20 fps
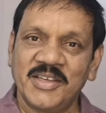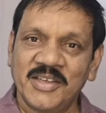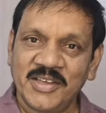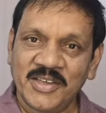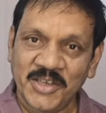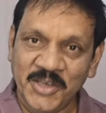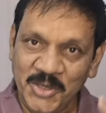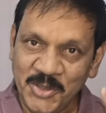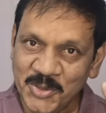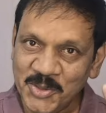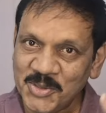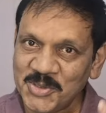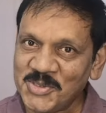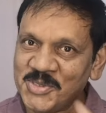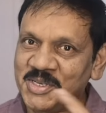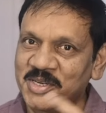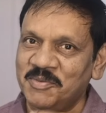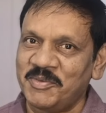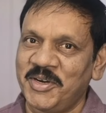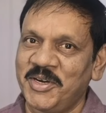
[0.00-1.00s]
Today,
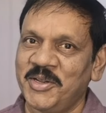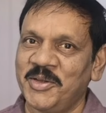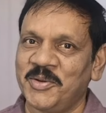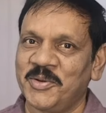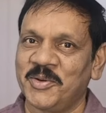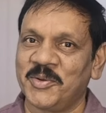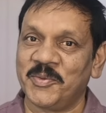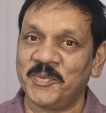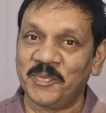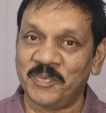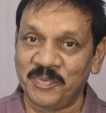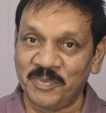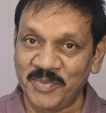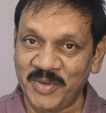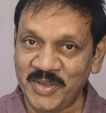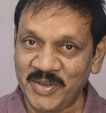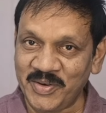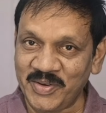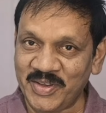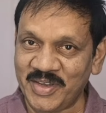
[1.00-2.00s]
this video, you are
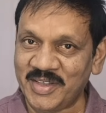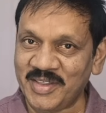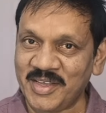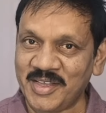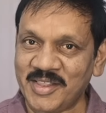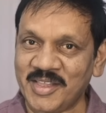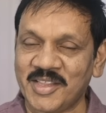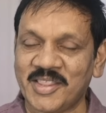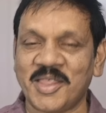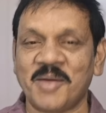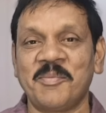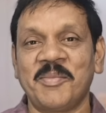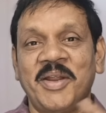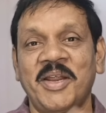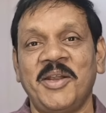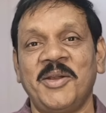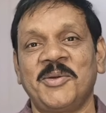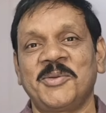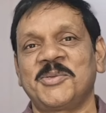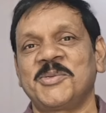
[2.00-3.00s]
watching the
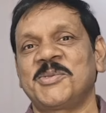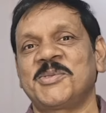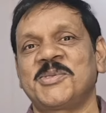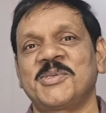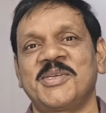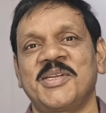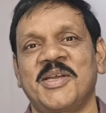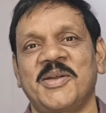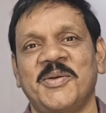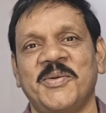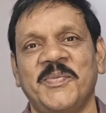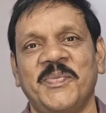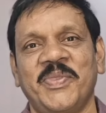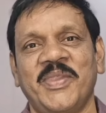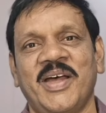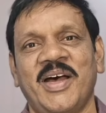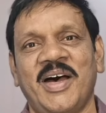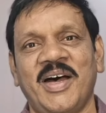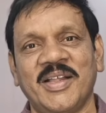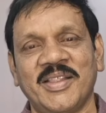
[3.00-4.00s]
thumbnail.
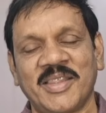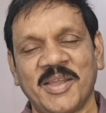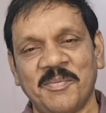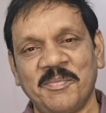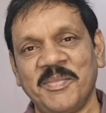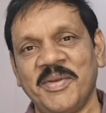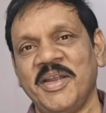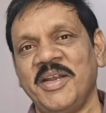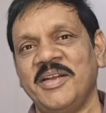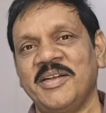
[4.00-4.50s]
That thumbnail,